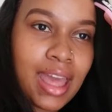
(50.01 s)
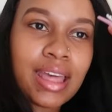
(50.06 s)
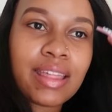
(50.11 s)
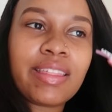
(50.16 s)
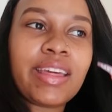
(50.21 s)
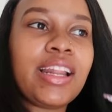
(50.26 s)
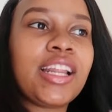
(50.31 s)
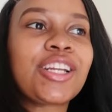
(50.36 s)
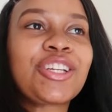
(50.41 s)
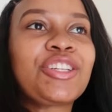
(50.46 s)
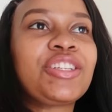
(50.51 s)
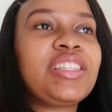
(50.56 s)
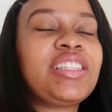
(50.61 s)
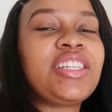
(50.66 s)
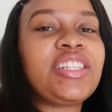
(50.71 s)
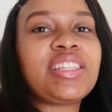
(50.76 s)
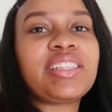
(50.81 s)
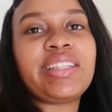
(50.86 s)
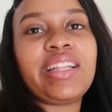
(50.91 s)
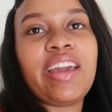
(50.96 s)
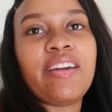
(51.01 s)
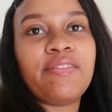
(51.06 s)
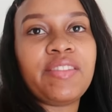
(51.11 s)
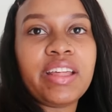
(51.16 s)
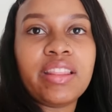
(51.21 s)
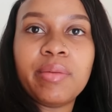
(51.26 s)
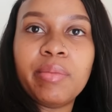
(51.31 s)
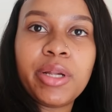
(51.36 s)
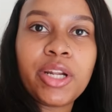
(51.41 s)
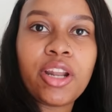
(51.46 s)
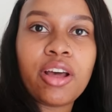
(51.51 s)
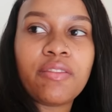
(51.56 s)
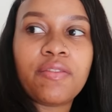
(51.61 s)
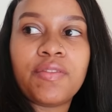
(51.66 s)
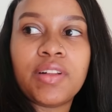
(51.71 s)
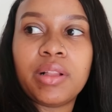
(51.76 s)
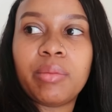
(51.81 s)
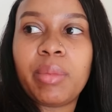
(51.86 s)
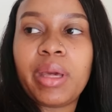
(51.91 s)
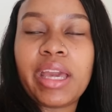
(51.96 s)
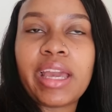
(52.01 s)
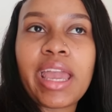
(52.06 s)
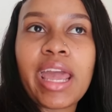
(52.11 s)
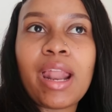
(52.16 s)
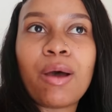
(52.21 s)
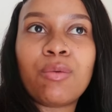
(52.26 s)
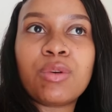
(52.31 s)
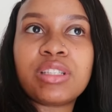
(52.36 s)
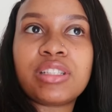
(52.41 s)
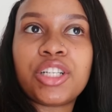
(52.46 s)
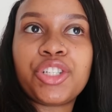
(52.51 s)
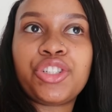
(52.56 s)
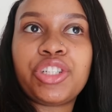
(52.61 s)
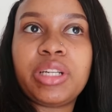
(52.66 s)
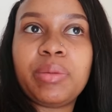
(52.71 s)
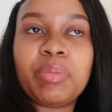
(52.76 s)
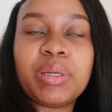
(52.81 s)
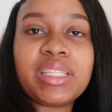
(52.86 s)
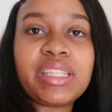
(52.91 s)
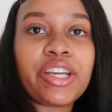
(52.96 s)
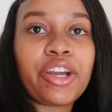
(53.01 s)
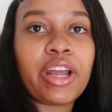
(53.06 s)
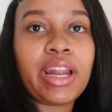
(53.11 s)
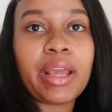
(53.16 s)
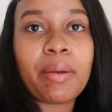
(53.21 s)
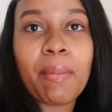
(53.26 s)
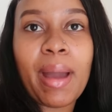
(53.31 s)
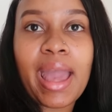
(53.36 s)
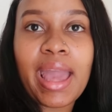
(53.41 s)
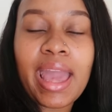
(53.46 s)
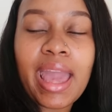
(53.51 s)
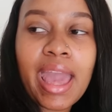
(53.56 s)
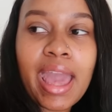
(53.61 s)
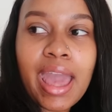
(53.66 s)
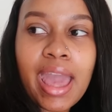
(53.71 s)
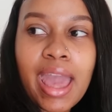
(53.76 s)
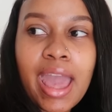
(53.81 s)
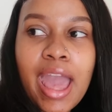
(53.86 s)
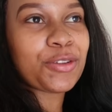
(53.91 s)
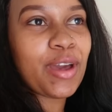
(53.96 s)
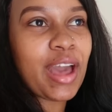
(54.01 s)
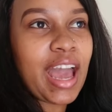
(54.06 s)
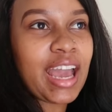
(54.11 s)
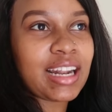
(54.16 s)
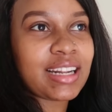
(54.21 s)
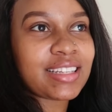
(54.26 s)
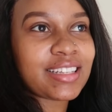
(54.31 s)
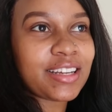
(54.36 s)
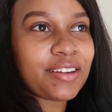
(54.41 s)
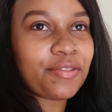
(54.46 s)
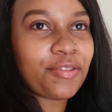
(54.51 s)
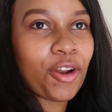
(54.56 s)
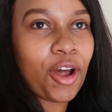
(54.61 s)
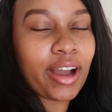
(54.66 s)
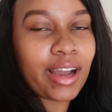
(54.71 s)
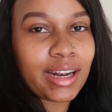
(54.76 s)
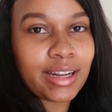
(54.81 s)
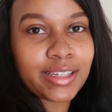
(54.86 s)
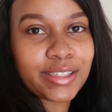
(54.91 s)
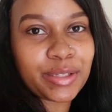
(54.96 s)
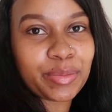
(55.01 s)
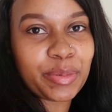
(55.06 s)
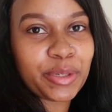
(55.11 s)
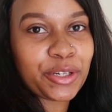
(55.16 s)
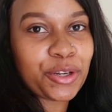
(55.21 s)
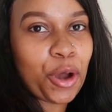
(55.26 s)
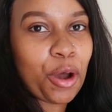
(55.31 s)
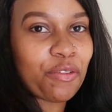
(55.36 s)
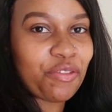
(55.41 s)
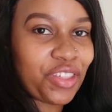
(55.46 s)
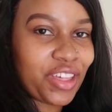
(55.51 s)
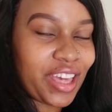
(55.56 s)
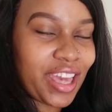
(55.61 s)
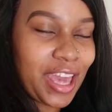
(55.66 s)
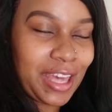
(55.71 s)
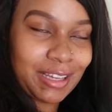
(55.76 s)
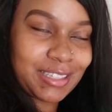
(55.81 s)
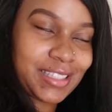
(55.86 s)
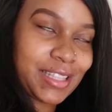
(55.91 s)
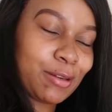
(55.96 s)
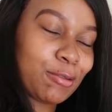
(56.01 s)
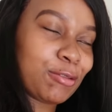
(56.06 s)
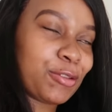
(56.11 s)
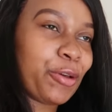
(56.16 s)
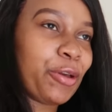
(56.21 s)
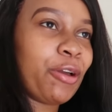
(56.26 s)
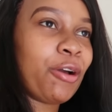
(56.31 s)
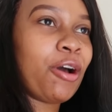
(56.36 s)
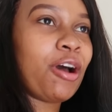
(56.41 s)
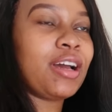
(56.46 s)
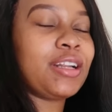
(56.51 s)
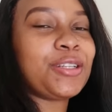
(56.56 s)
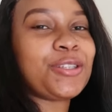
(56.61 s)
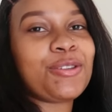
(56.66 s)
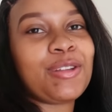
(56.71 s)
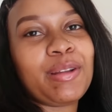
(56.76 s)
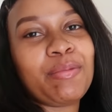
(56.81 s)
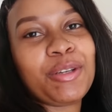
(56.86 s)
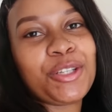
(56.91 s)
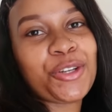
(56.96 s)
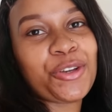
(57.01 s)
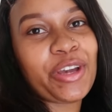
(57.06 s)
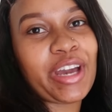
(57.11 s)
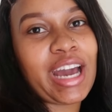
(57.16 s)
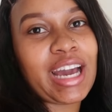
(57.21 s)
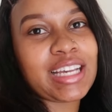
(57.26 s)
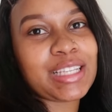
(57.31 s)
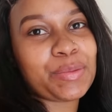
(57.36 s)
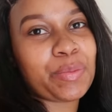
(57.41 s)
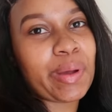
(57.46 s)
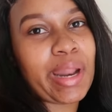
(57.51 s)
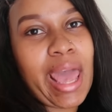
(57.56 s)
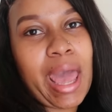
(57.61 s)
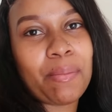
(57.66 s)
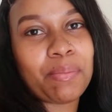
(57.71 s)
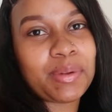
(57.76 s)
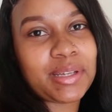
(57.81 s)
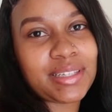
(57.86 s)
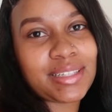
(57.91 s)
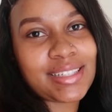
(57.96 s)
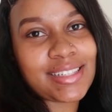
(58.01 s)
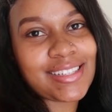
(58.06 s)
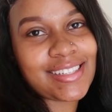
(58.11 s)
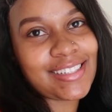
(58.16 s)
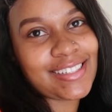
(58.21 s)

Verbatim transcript: The electricity just left in the middle of filming and I was literally busy curling my hair. So yeah, I did vlog a little bit of the chaos that was going on. So let me show you guys what happened.